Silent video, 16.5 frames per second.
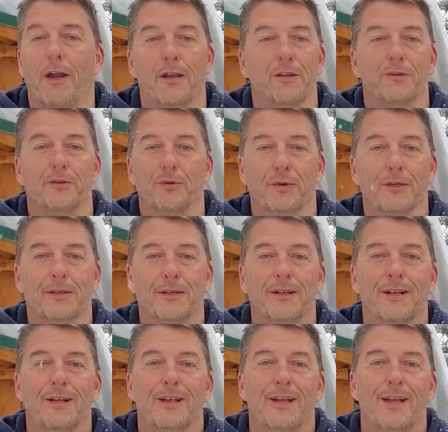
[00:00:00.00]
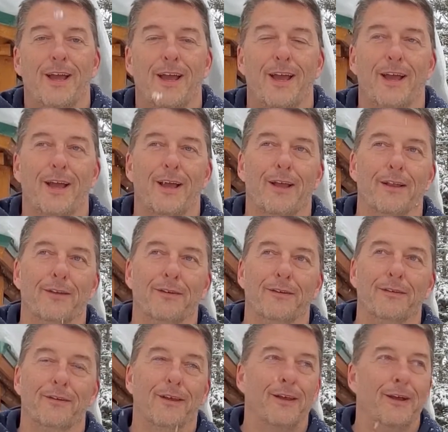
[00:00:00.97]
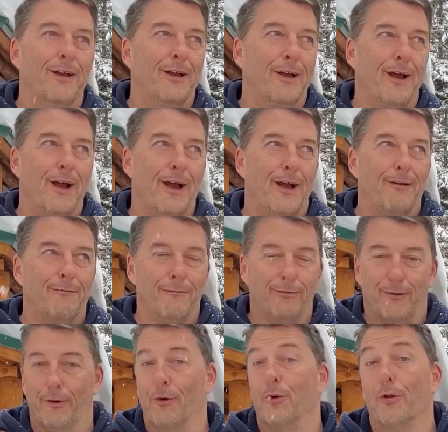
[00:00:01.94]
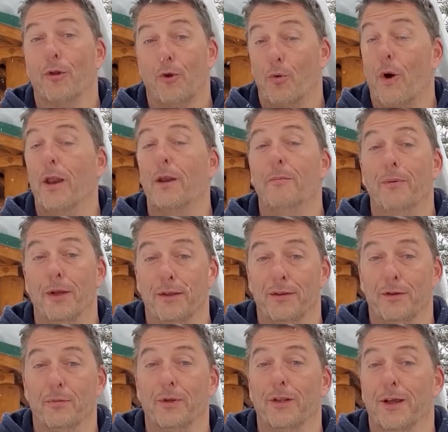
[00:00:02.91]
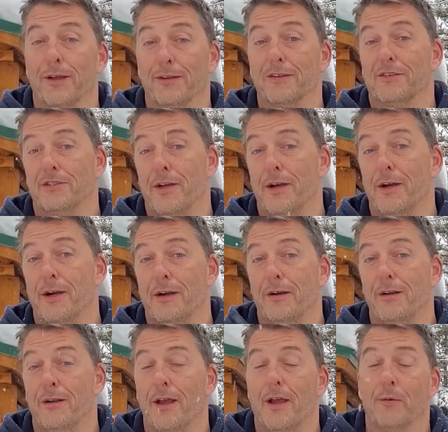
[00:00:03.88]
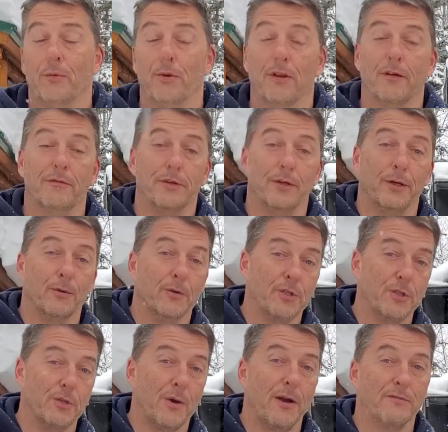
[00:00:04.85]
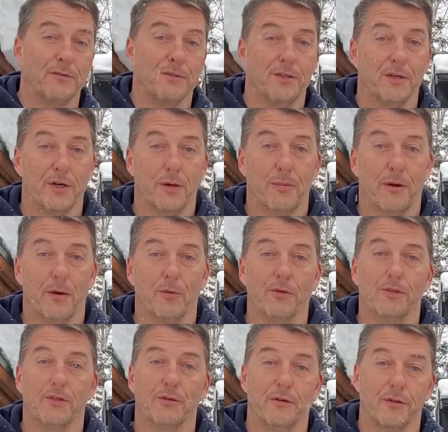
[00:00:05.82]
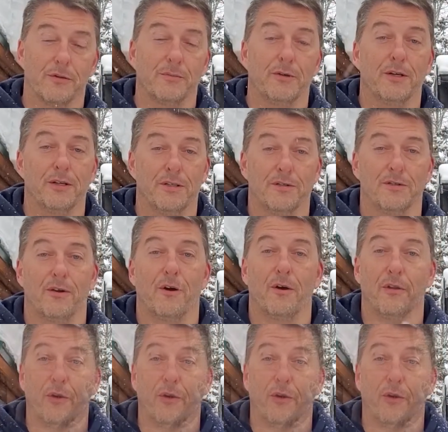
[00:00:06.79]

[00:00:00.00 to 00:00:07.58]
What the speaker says: into it and learned quite a bit that we'd like to share, and we'd love to hear what you have to share about what your experiences are in the